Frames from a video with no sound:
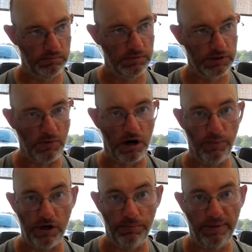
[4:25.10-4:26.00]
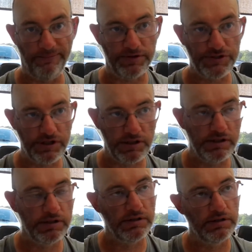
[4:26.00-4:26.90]
Tomorrow we go to Memphis,
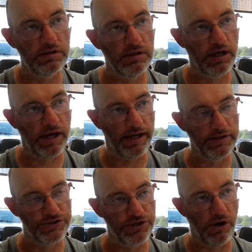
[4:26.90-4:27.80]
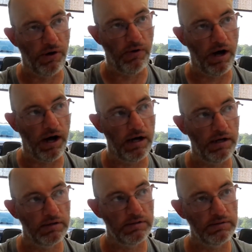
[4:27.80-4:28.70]
and so
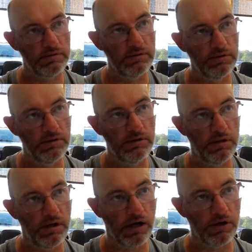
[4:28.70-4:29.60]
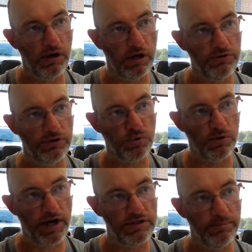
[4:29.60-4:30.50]
I'll do the short
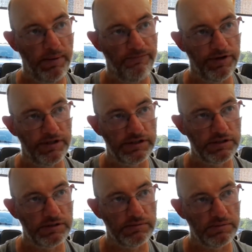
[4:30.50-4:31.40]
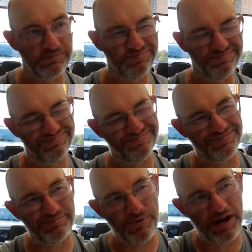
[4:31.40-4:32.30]
ride to Memphis.
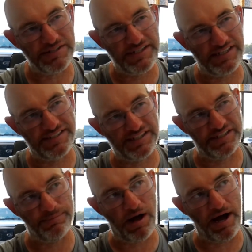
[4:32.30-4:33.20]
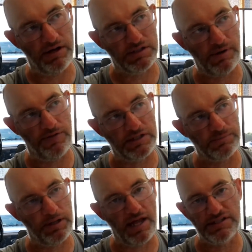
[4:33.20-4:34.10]
My route says 60 miles, but I think it's
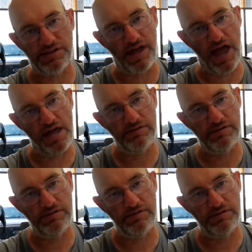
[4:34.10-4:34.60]
gonna be less than that.